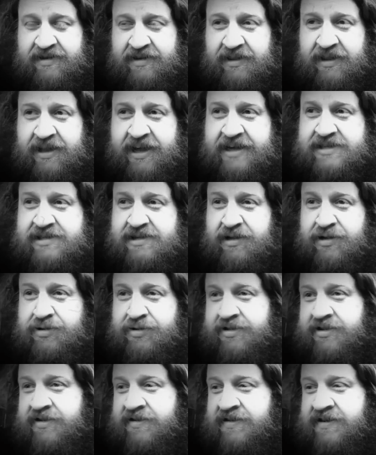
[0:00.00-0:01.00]
Lex
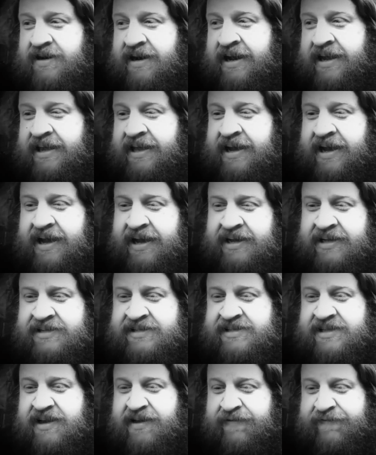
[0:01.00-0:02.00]
Luthor. I could
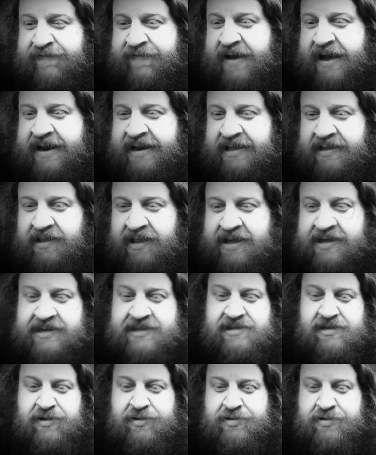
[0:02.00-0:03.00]
see a fatty Lex
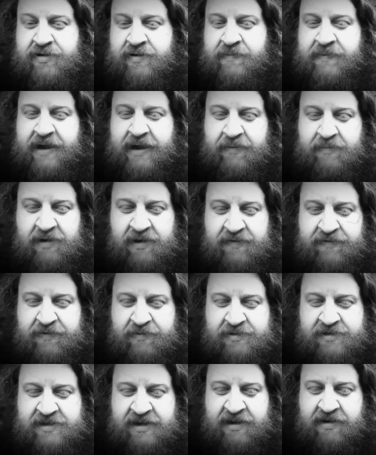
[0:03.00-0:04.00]
Luthor maybe if it
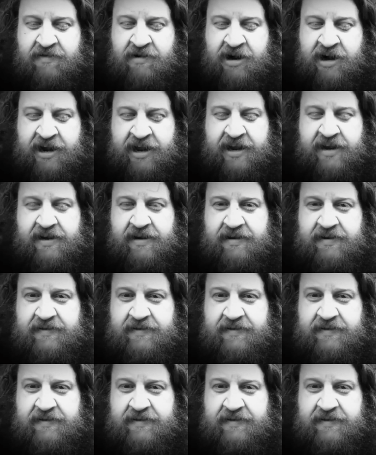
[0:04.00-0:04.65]
was done right.